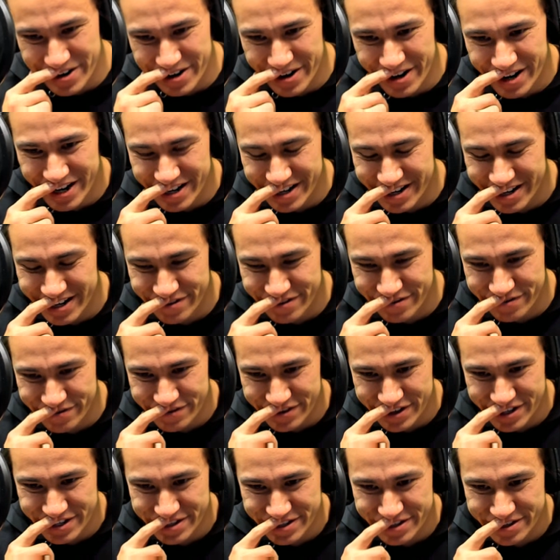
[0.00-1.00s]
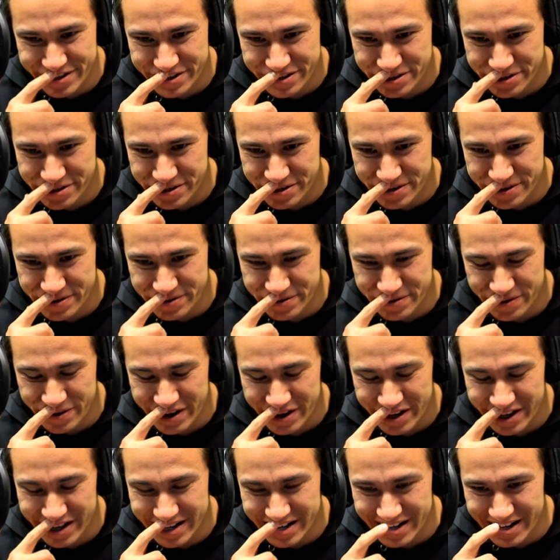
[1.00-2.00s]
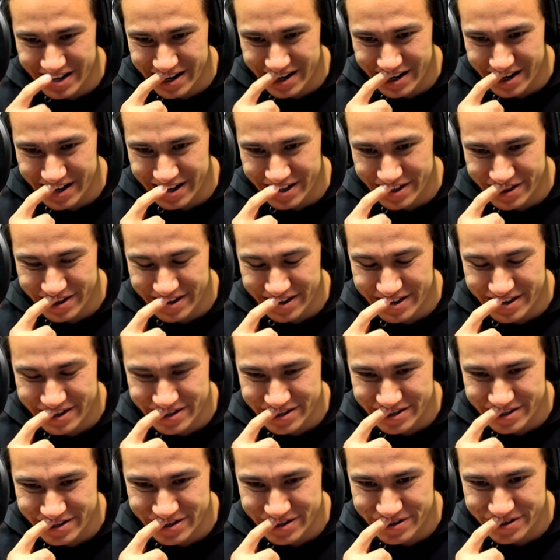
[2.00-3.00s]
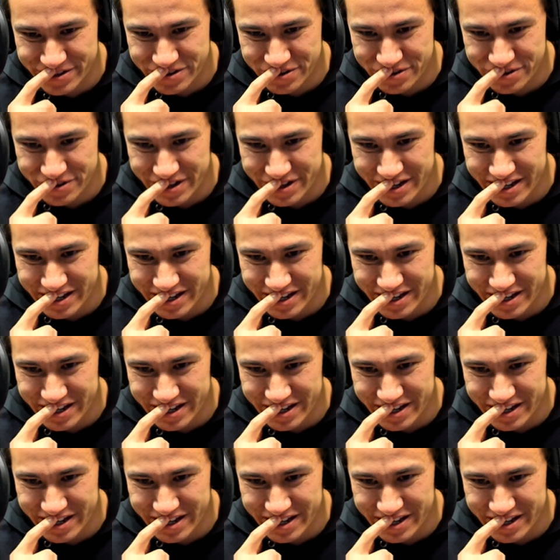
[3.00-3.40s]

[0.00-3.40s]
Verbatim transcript: All right, if he's gonna do what I think he's gonna do,